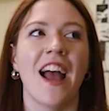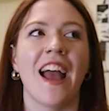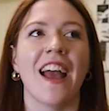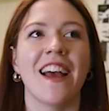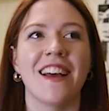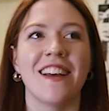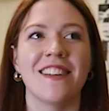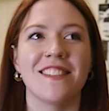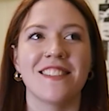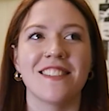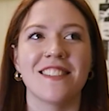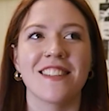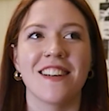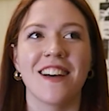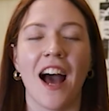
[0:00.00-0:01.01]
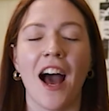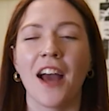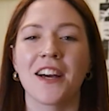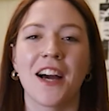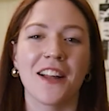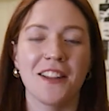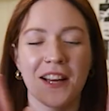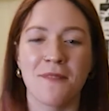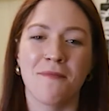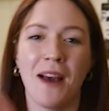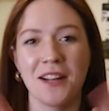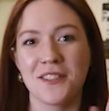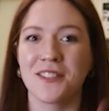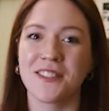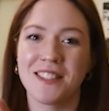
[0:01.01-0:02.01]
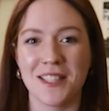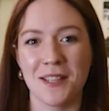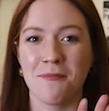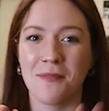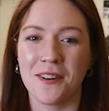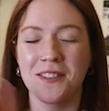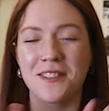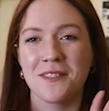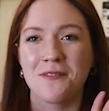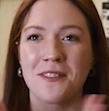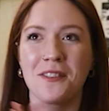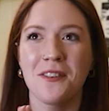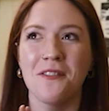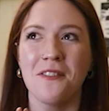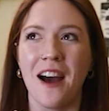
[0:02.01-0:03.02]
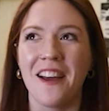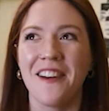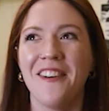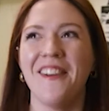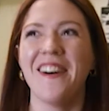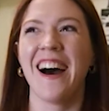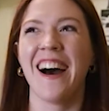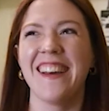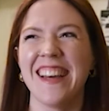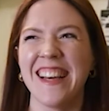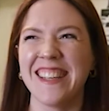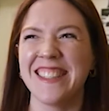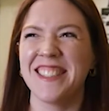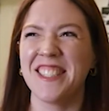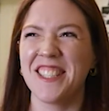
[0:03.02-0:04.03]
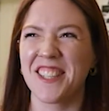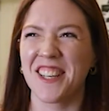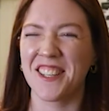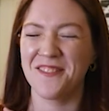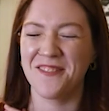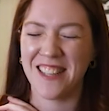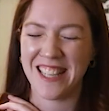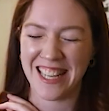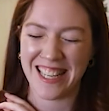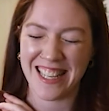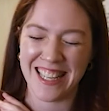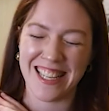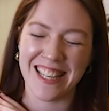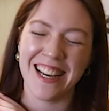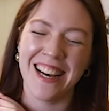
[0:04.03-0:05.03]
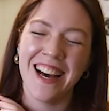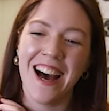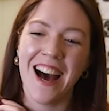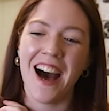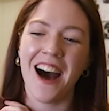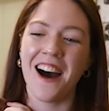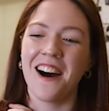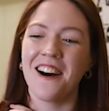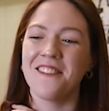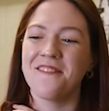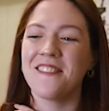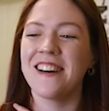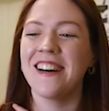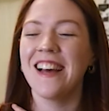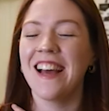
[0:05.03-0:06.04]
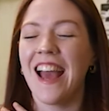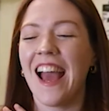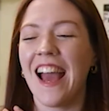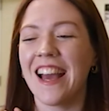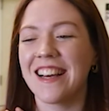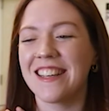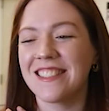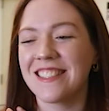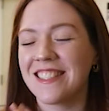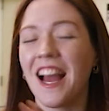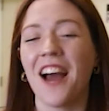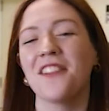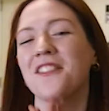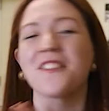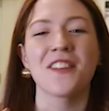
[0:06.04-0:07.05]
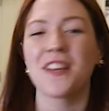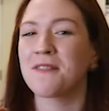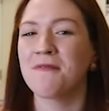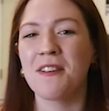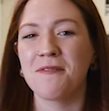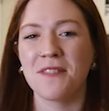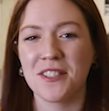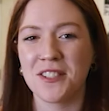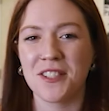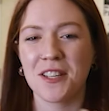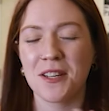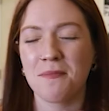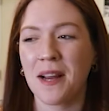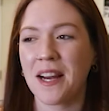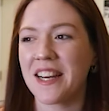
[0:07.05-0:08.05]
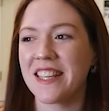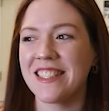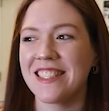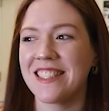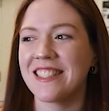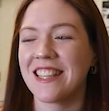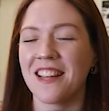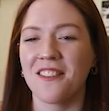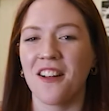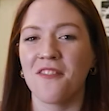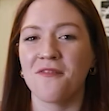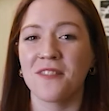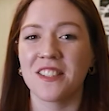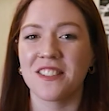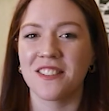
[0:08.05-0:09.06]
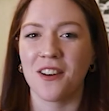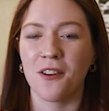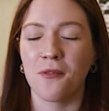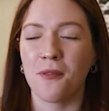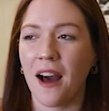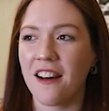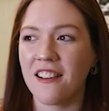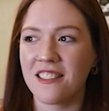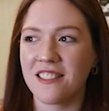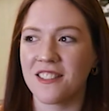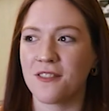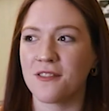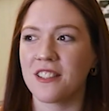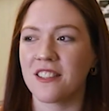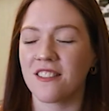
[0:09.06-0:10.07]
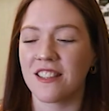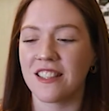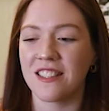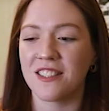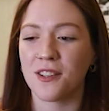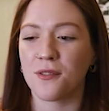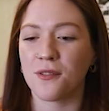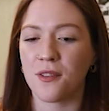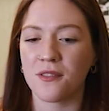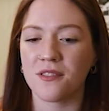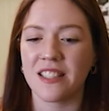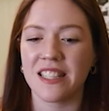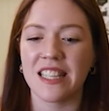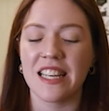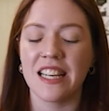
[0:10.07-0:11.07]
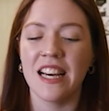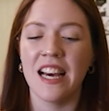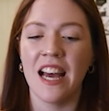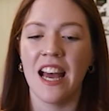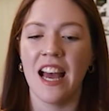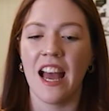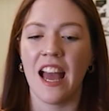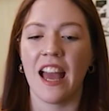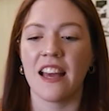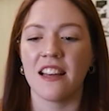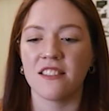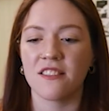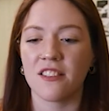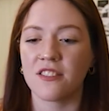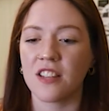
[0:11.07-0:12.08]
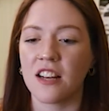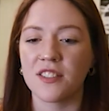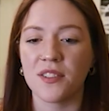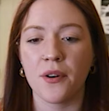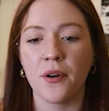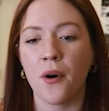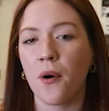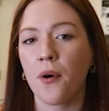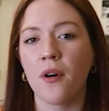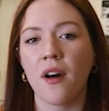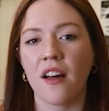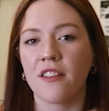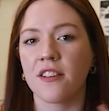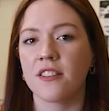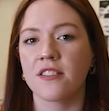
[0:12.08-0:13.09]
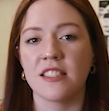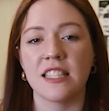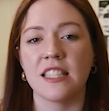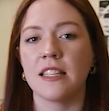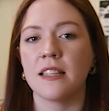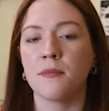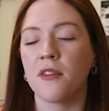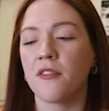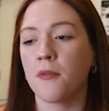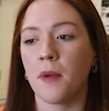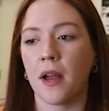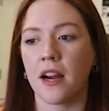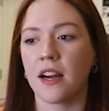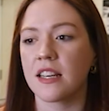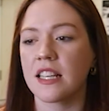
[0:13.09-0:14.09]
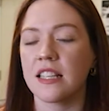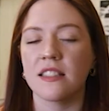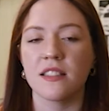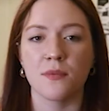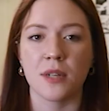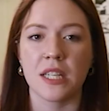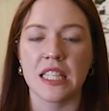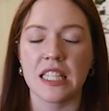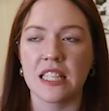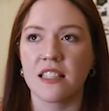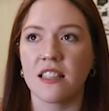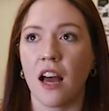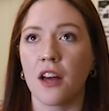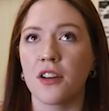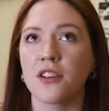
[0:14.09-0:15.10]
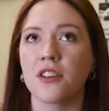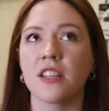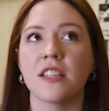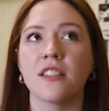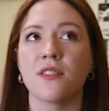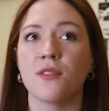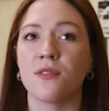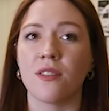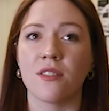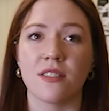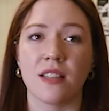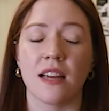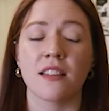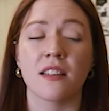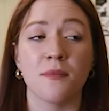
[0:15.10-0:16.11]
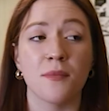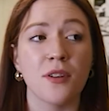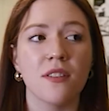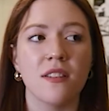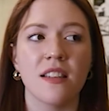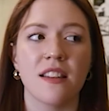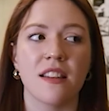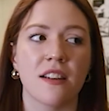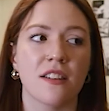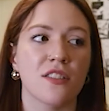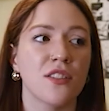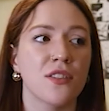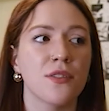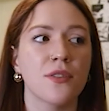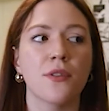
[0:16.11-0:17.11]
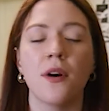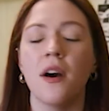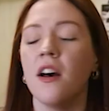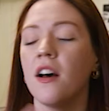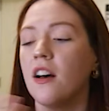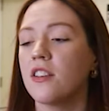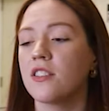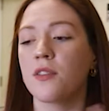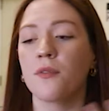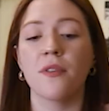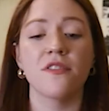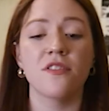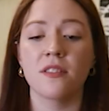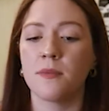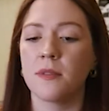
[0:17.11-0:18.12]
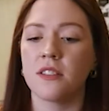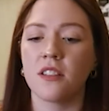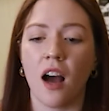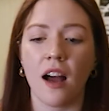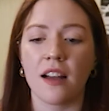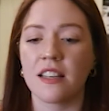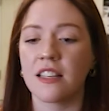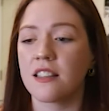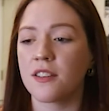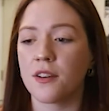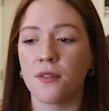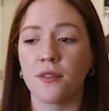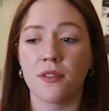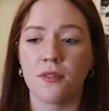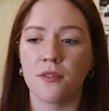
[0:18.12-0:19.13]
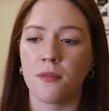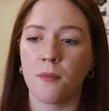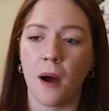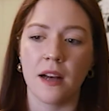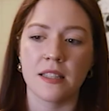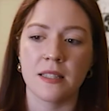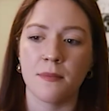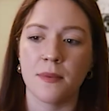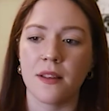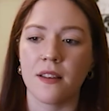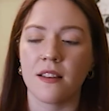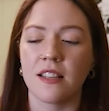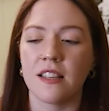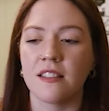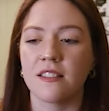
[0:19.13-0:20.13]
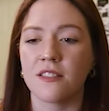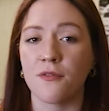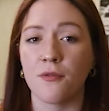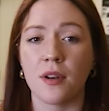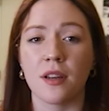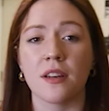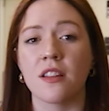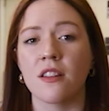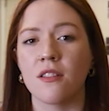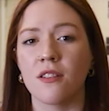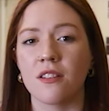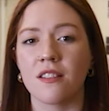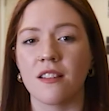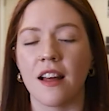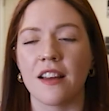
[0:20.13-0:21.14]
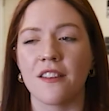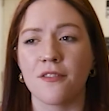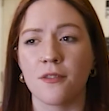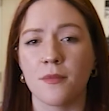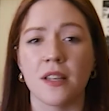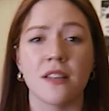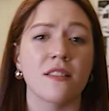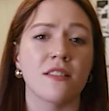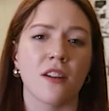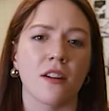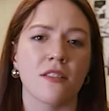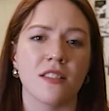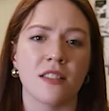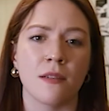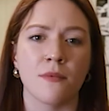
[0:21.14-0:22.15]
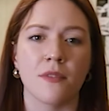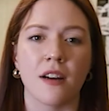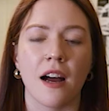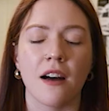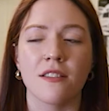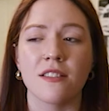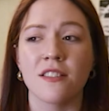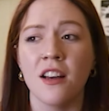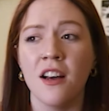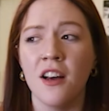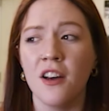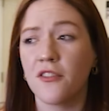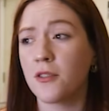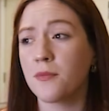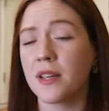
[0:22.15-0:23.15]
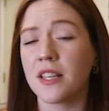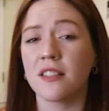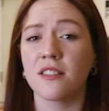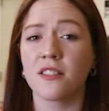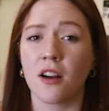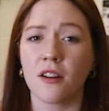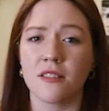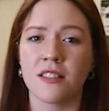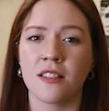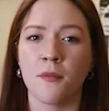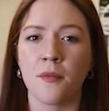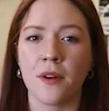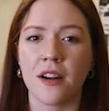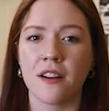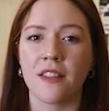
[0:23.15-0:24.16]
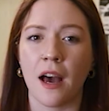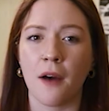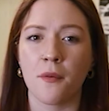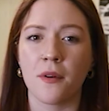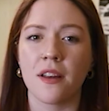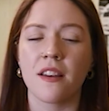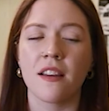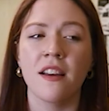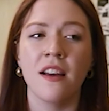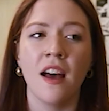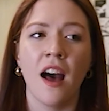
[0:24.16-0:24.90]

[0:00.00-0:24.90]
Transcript: And I got like matching slippers with the Wi-Fi in Germany. And yeah, they're like my missionary parents, and they love me so well and so dearly and so closely. And there's also a whole other team of Americans working in Hungary, so there's that community there too. So we've just been talking and going through the possibilities of what it could look like for me to start somewhere else, for me to start somewhere that would